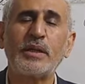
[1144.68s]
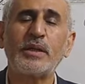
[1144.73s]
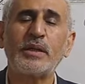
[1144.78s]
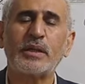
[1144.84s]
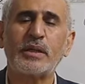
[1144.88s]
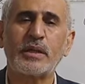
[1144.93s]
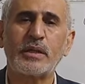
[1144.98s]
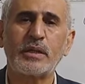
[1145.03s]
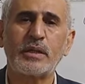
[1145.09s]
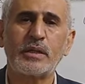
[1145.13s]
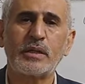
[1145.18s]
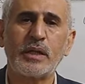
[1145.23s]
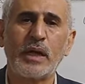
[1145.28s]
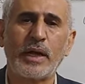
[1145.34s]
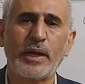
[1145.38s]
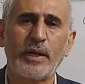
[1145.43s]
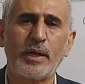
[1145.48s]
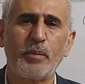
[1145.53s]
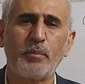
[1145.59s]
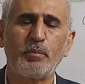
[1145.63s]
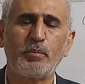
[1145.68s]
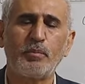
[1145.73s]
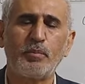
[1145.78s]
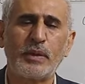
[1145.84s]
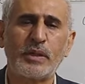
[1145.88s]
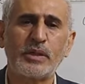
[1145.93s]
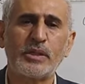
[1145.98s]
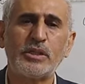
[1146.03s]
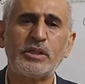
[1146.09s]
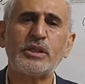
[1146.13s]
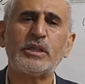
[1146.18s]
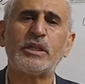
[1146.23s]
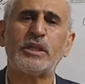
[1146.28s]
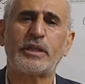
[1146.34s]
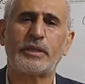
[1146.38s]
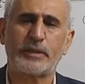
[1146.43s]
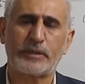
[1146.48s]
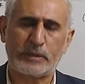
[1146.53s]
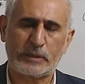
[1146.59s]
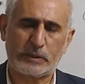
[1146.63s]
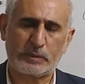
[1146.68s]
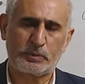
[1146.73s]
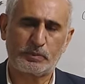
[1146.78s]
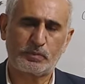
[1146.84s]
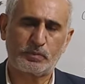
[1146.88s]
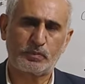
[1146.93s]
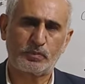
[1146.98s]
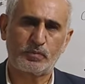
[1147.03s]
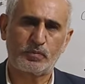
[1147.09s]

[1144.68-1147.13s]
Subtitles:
per annum, per year.